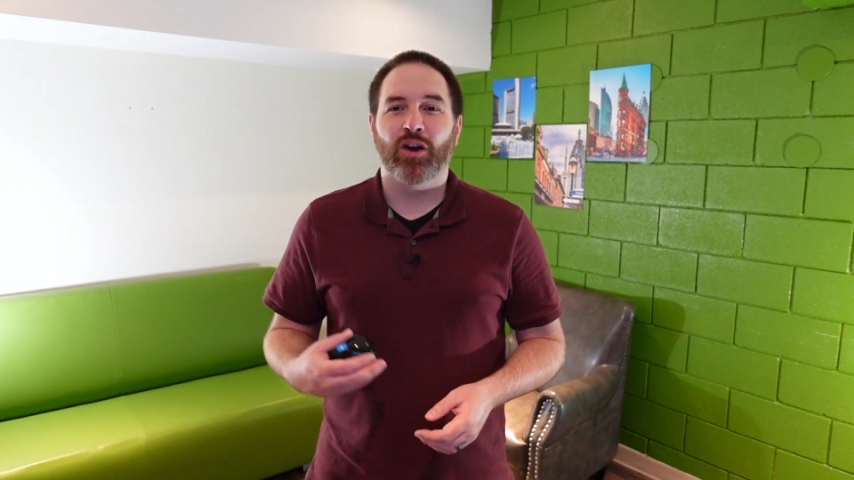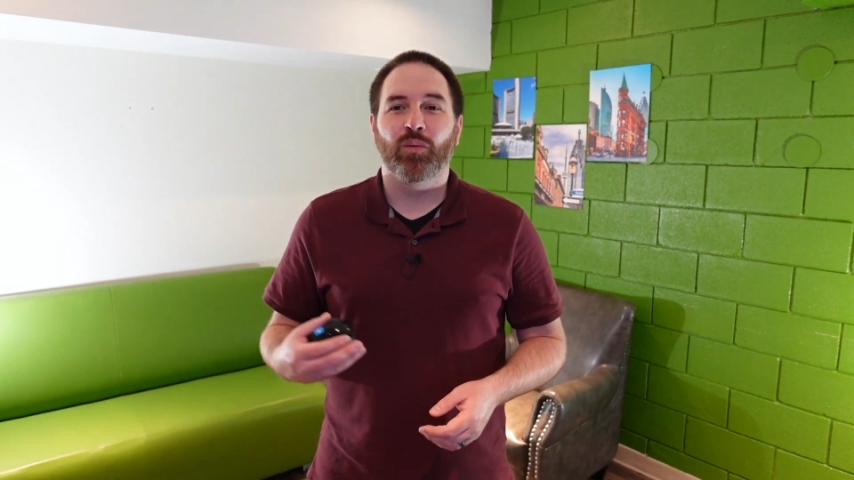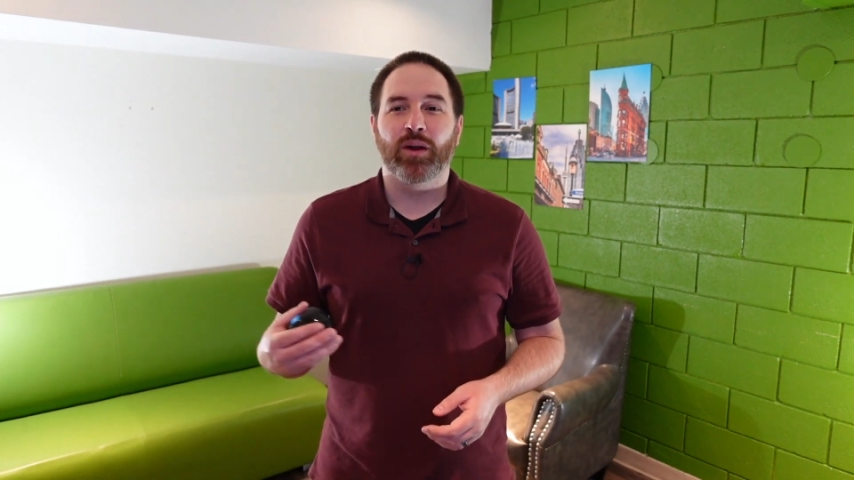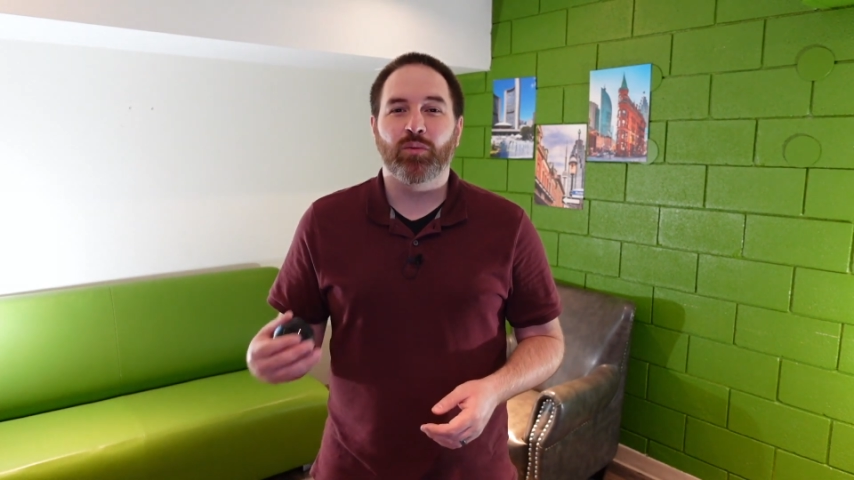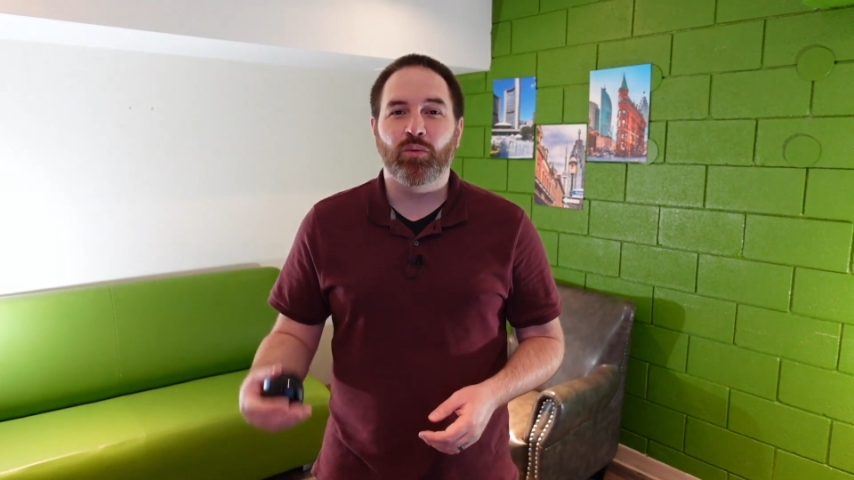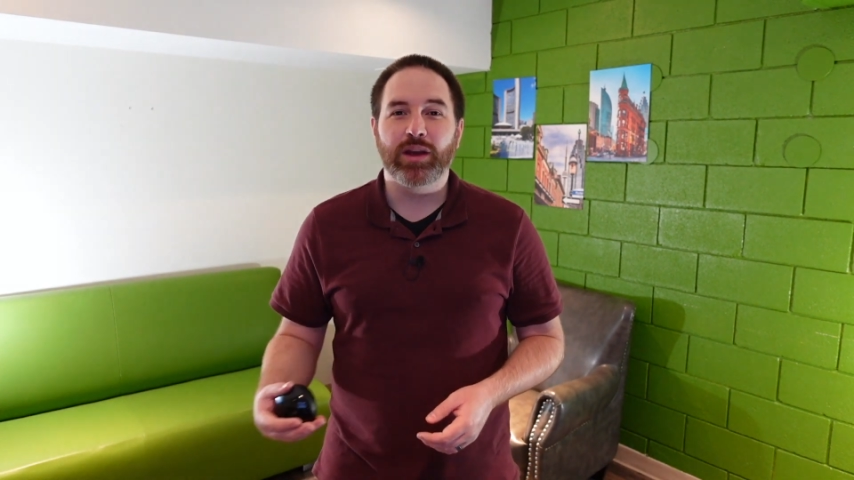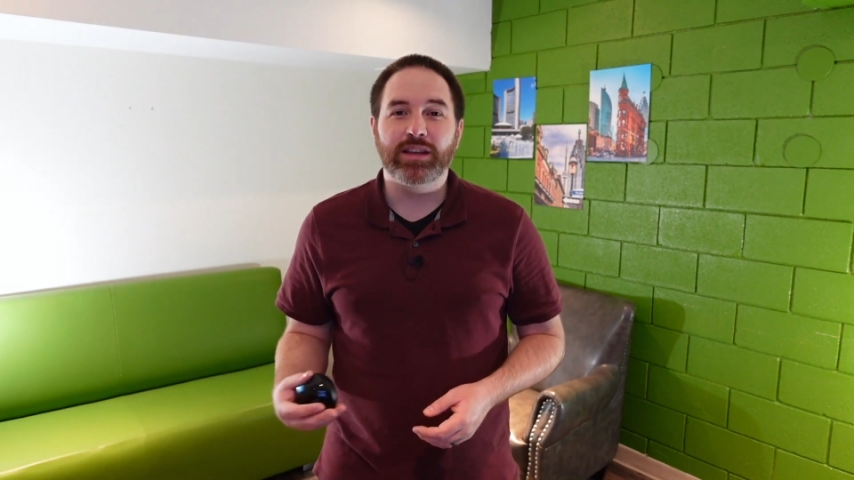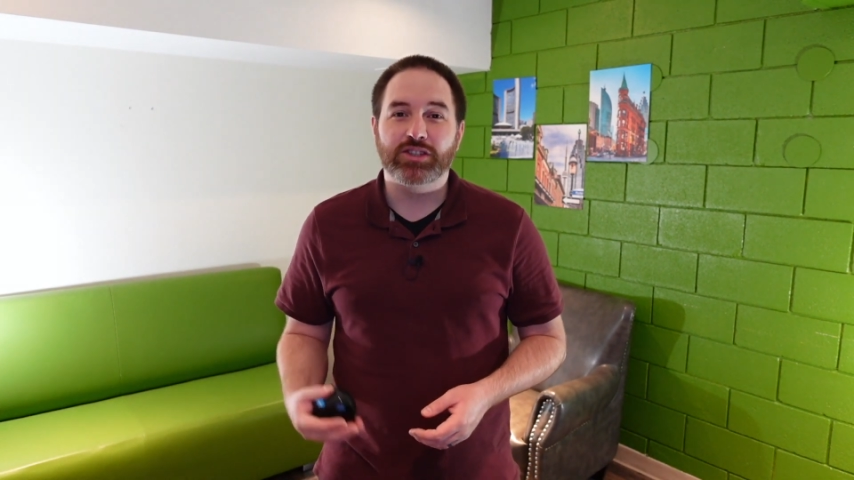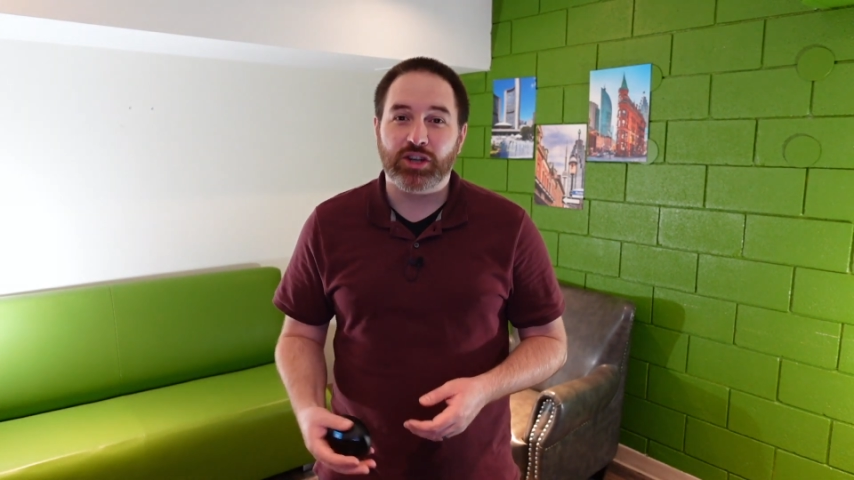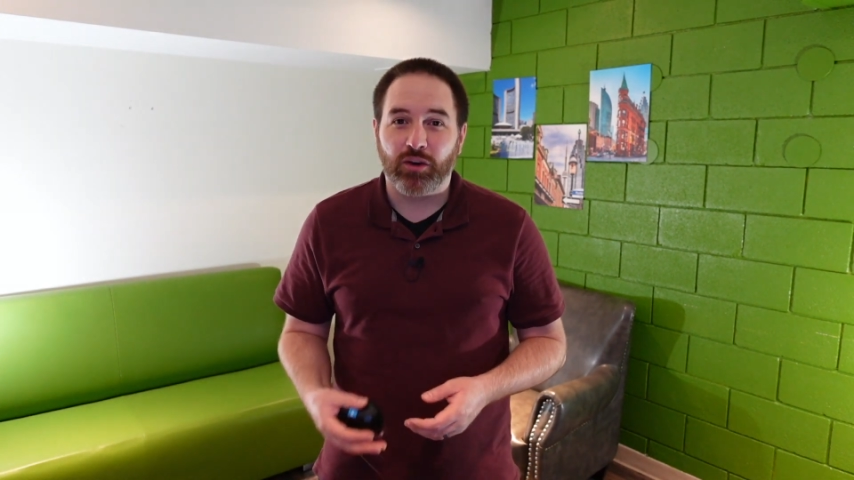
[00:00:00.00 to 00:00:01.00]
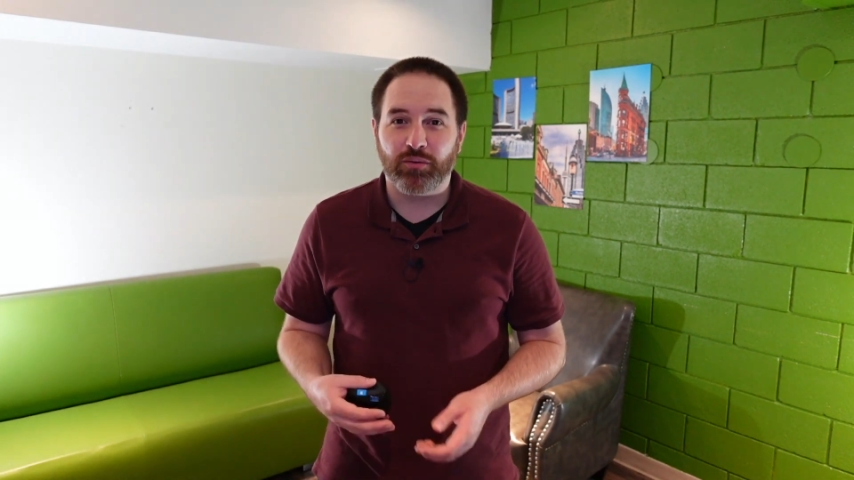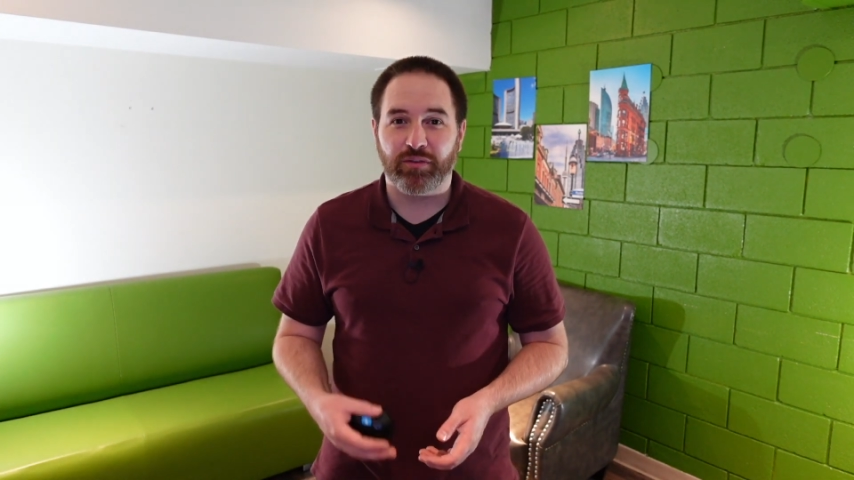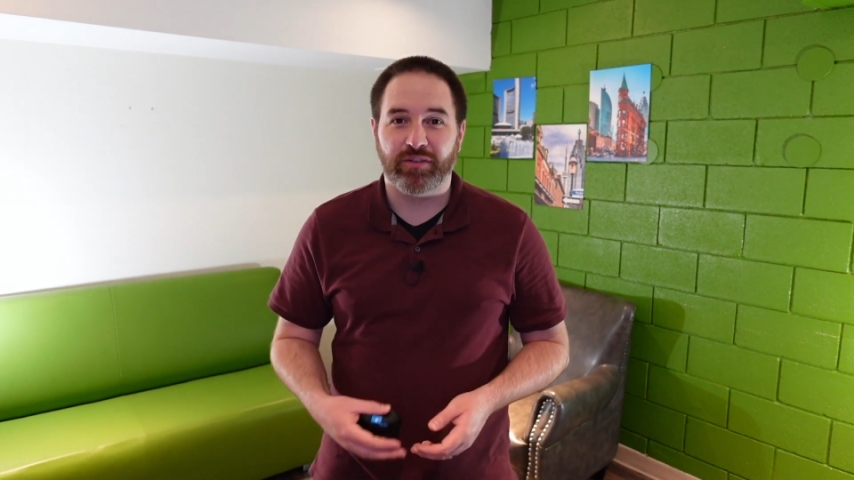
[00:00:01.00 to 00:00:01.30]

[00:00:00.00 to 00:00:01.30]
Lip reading: when we don't